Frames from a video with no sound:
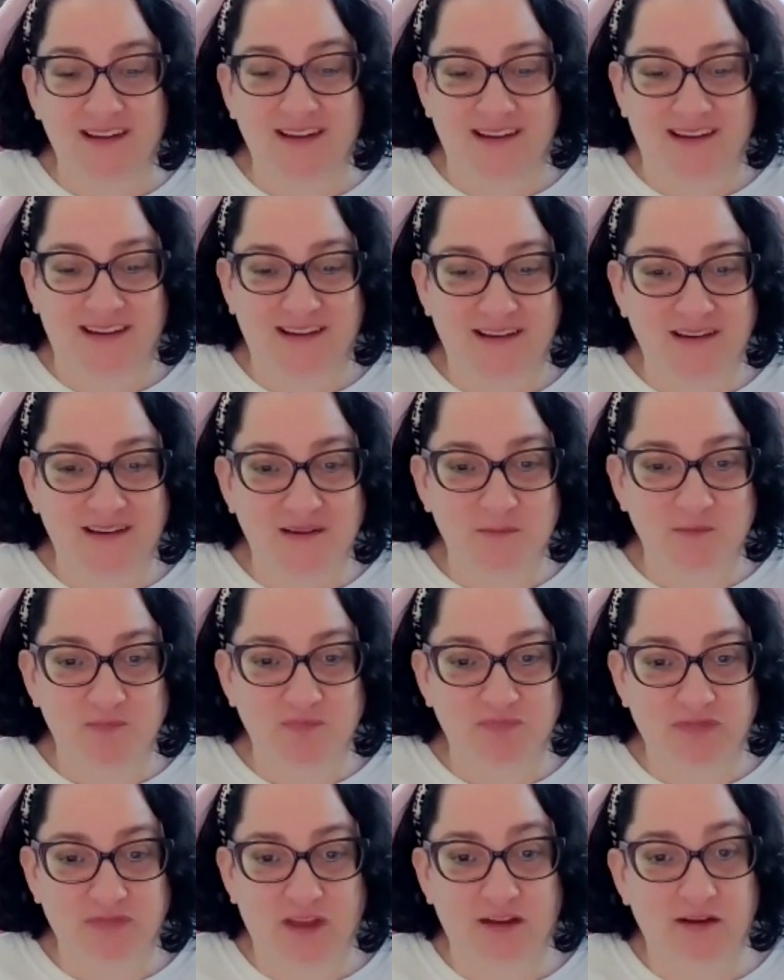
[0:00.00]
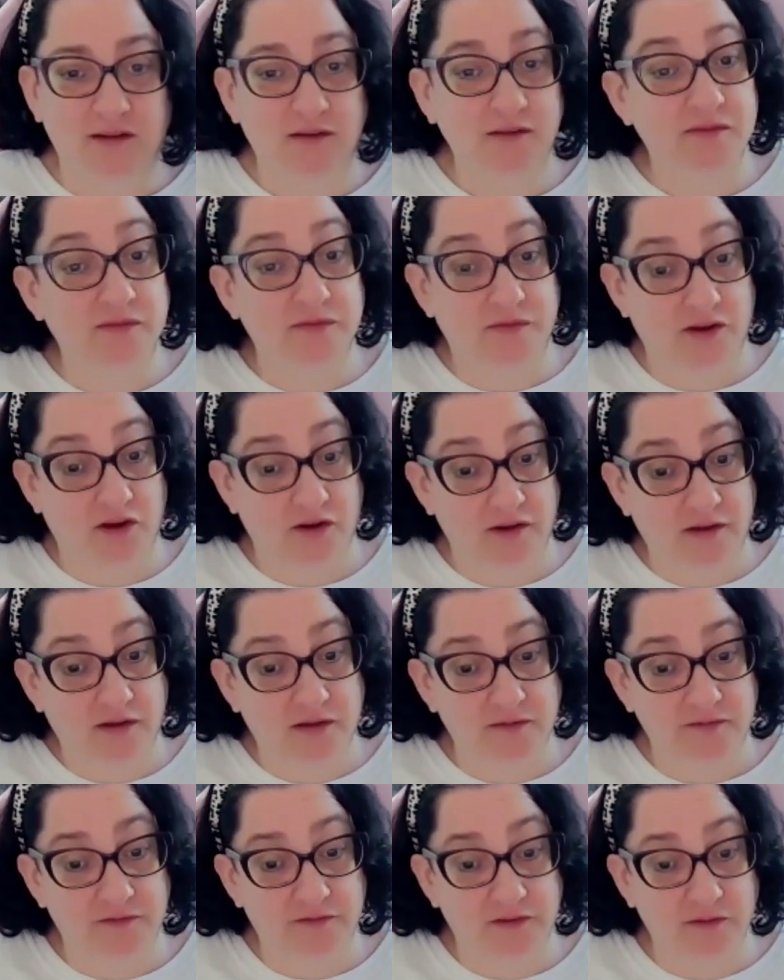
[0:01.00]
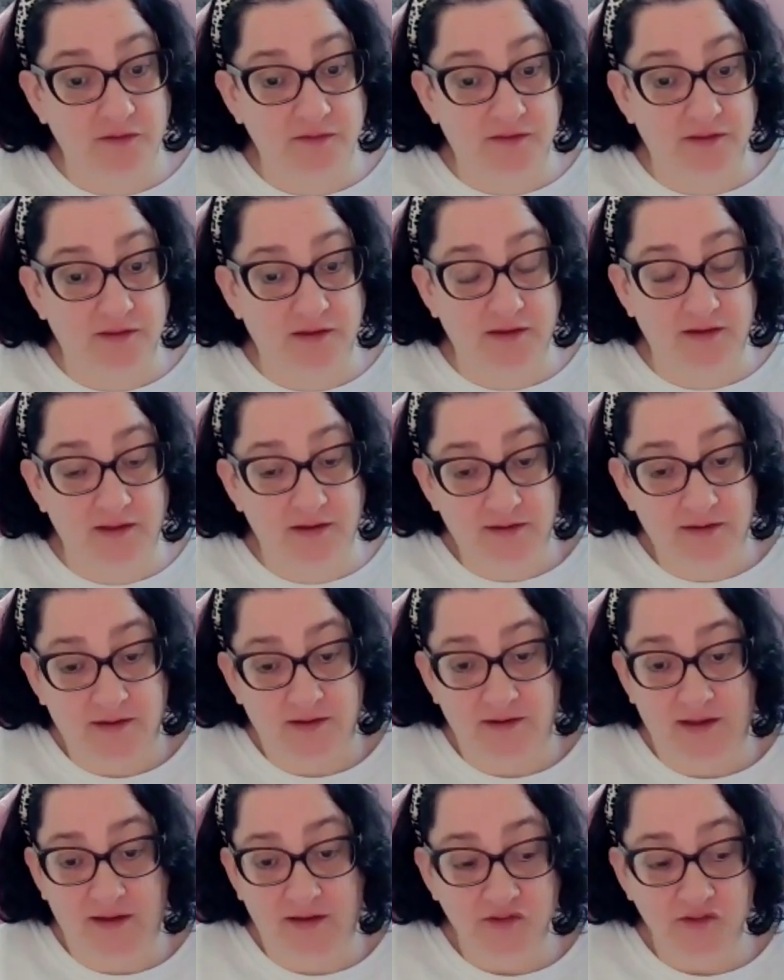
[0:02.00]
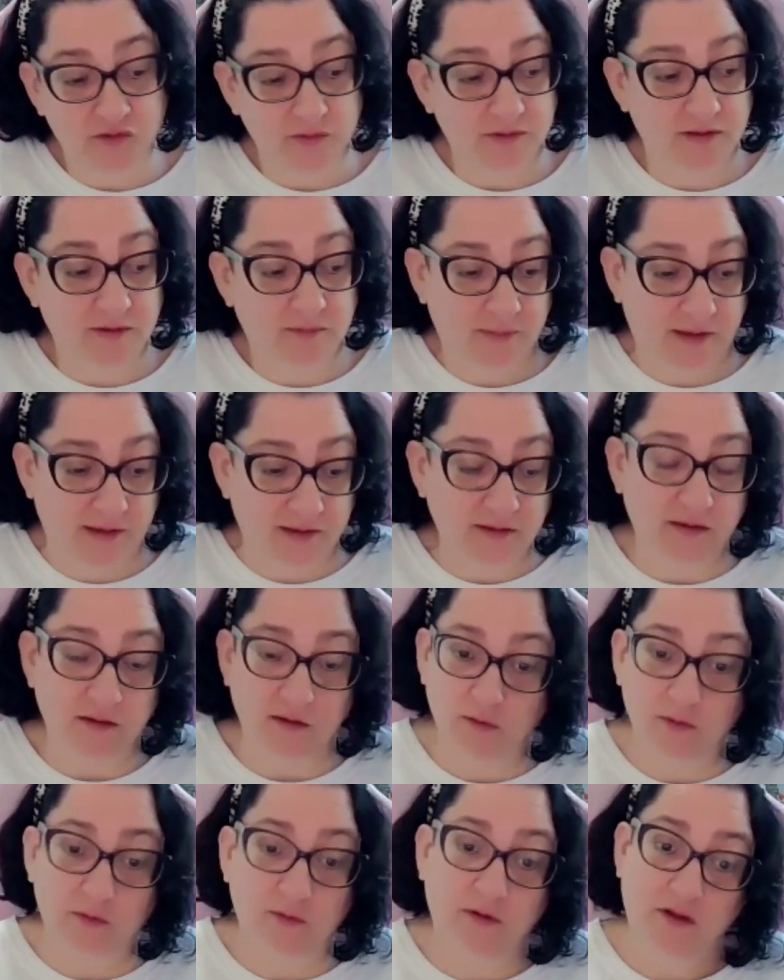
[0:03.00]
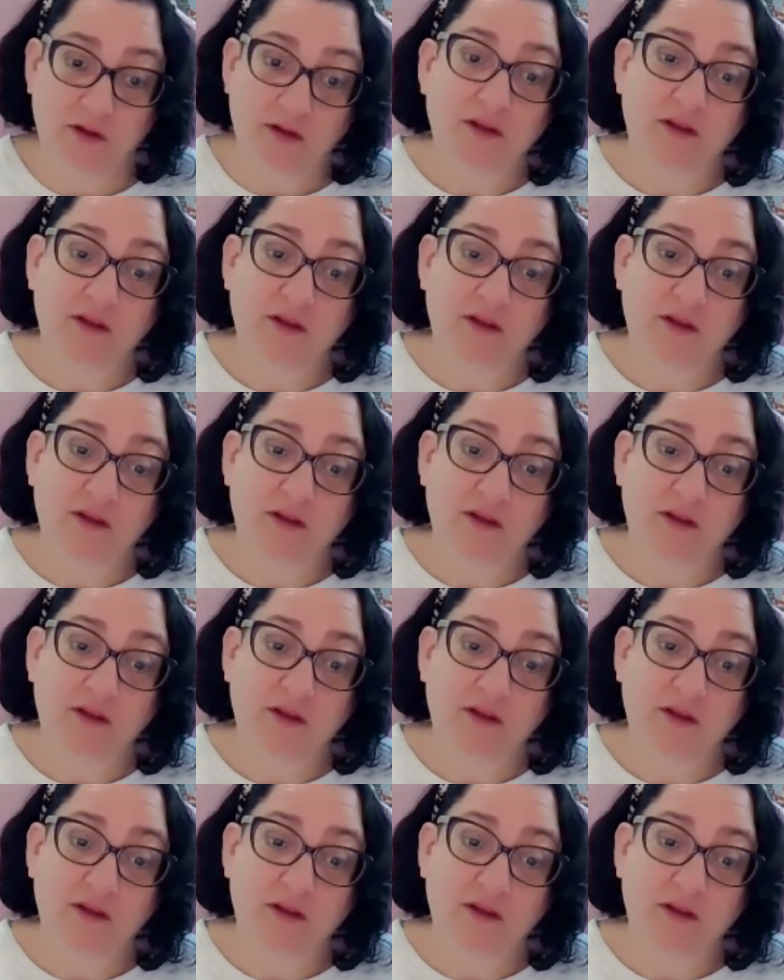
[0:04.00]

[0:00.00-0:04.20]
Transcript: And it's very confusing and can actually make you